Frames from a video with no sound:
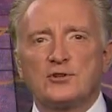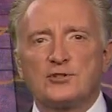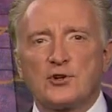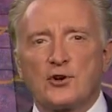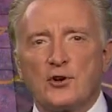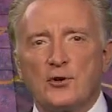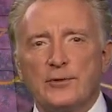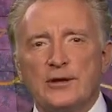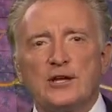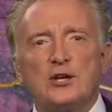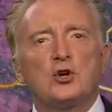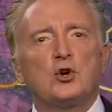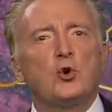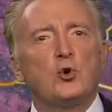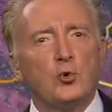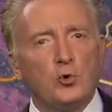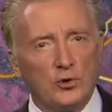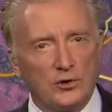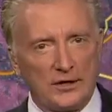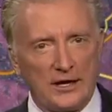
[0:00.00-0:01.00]
are going to be
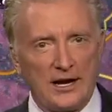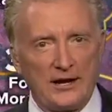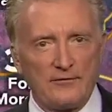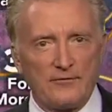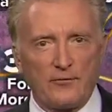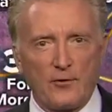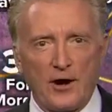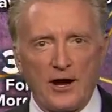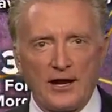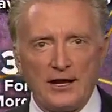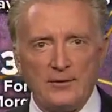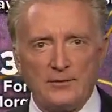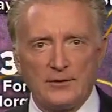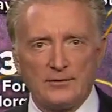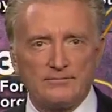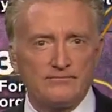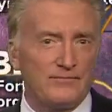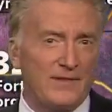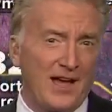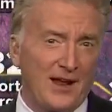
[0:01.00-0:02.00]
cool on Friday, but
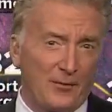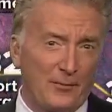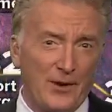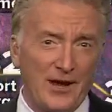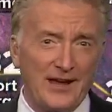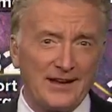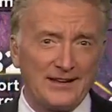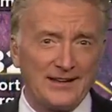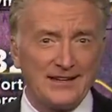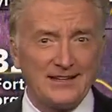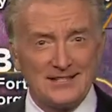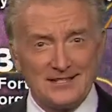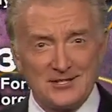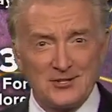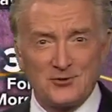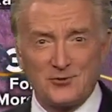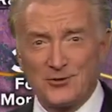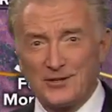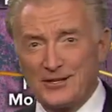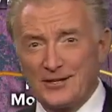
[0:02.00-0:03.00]
not a bad day. This
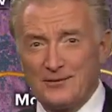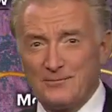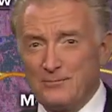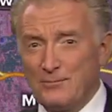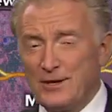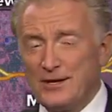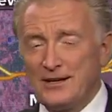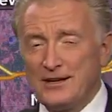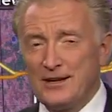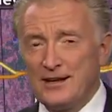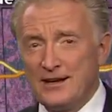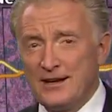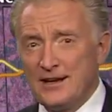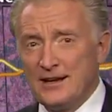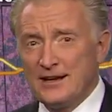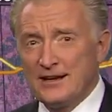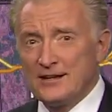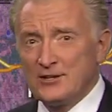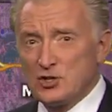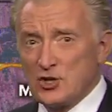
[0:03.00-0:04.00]
is really mid
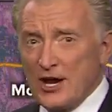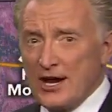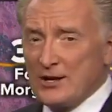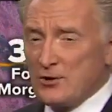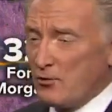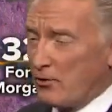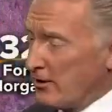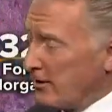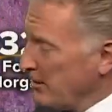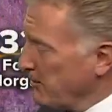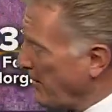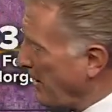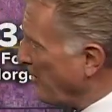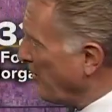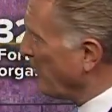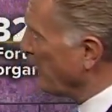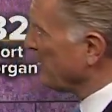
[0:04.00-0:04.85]
January and about what we